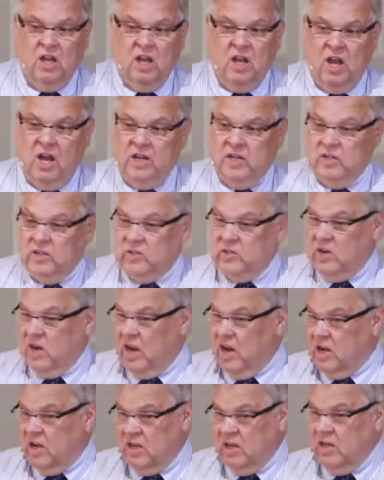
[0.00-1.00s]
I
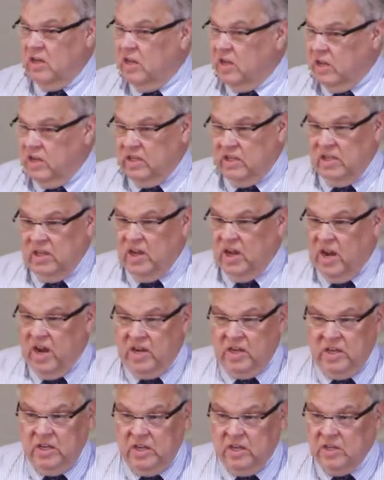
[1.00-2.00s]
decided that I
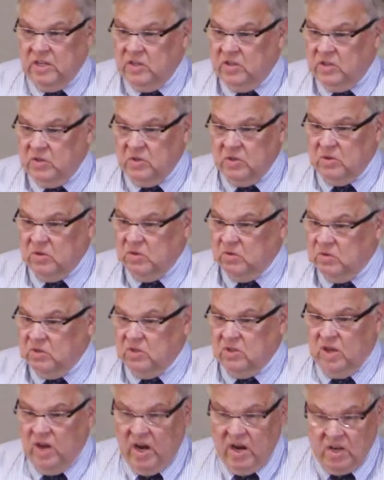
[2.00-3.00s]
needed to
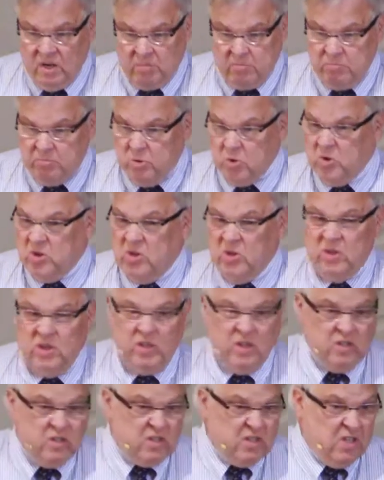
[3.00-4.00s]
kind of put
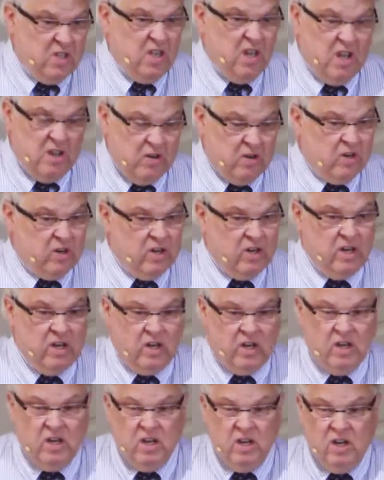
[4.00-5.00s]
things together. And
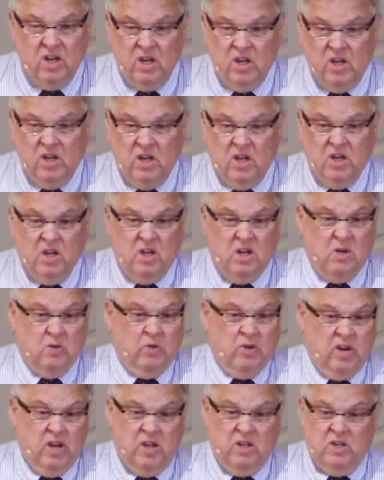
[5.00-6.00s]

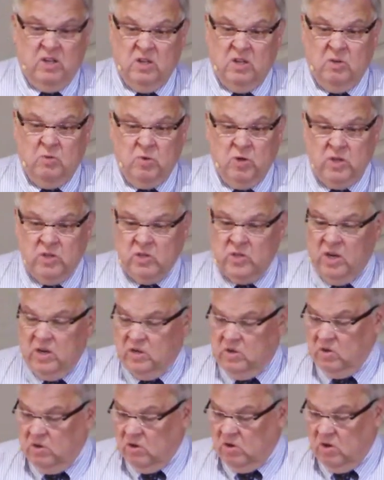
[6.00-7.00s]
what I did was I
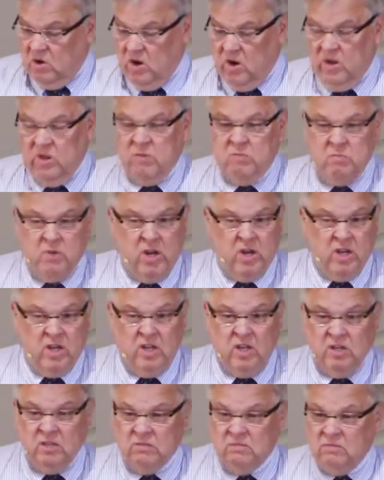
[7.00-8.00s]
took all the
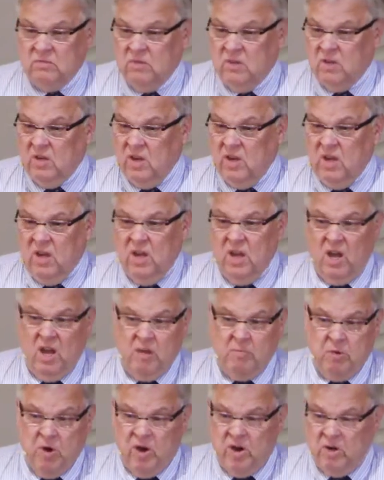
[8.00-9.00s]
money, I
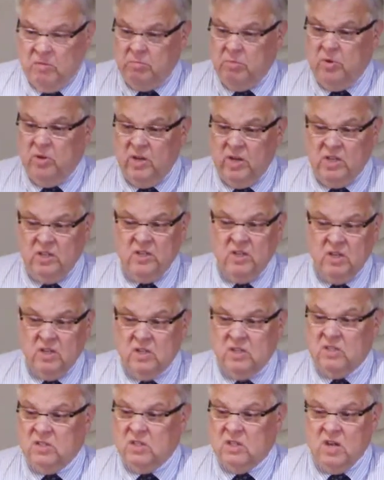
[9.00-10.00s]
bought a plane
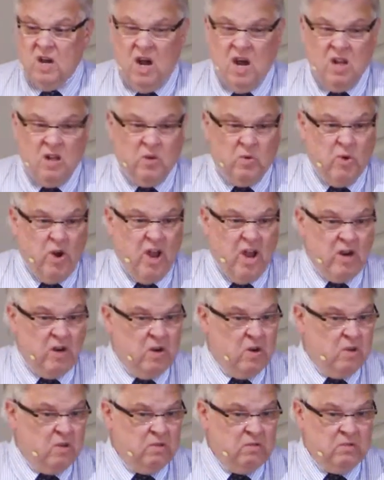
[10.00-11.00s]
ticket to
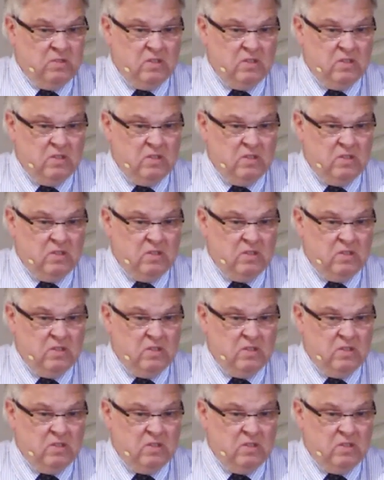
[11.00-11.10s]
Colorado,